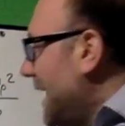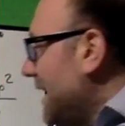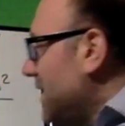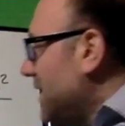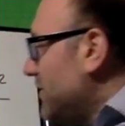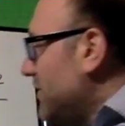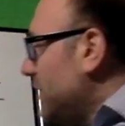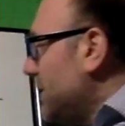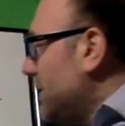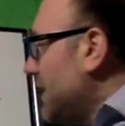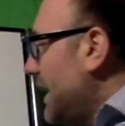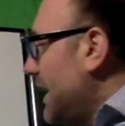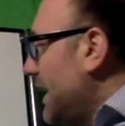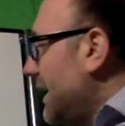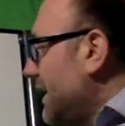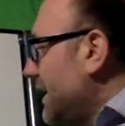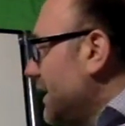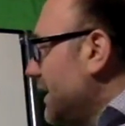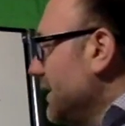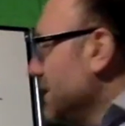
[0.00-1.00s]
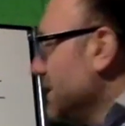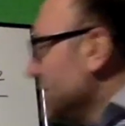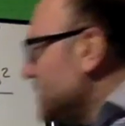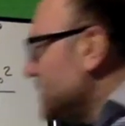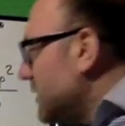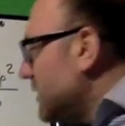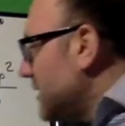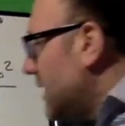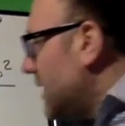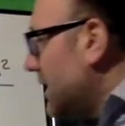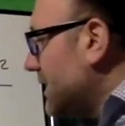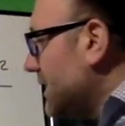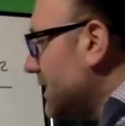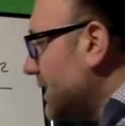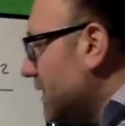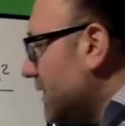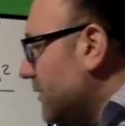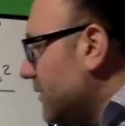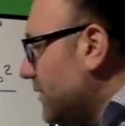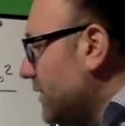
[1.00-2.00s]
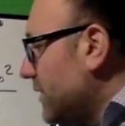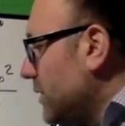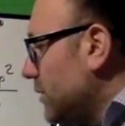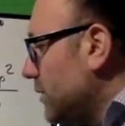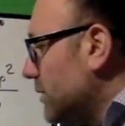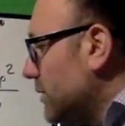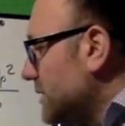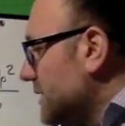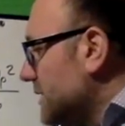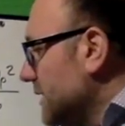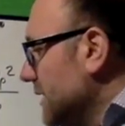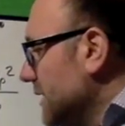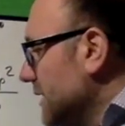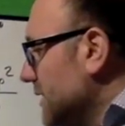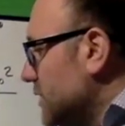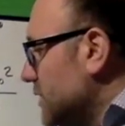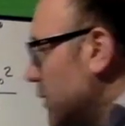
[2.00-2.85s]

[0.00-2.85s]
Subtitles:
if you like, to not get confused. So